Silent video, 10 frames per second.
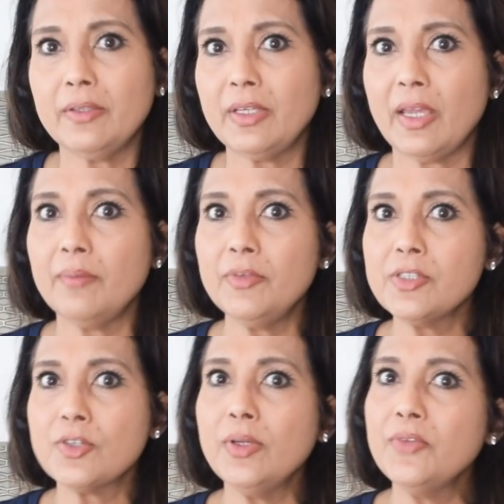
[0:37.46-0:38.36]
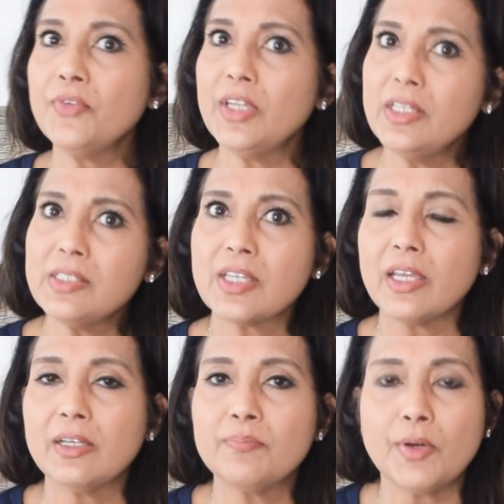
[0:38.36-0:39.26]
the camera is going for his
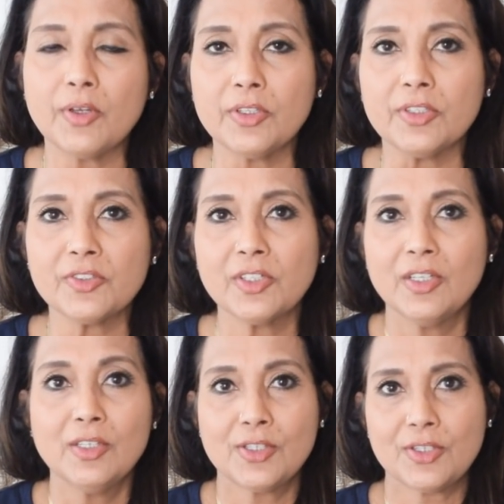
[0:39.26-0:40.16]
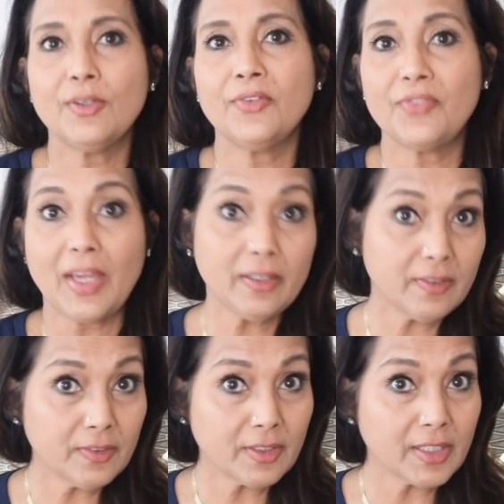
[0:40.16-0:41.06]
scale and polish. So if that
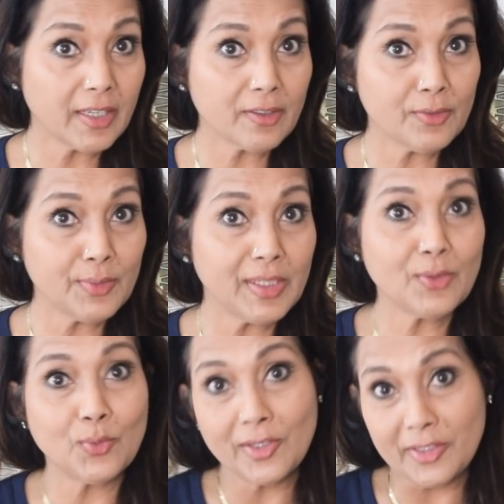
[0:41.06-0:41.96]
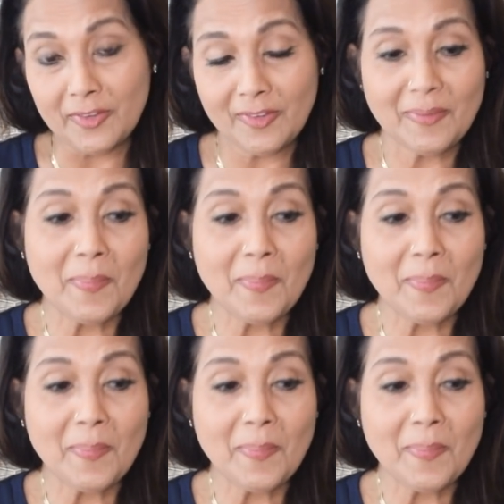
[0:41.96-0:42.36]
isn't a dental week, what is?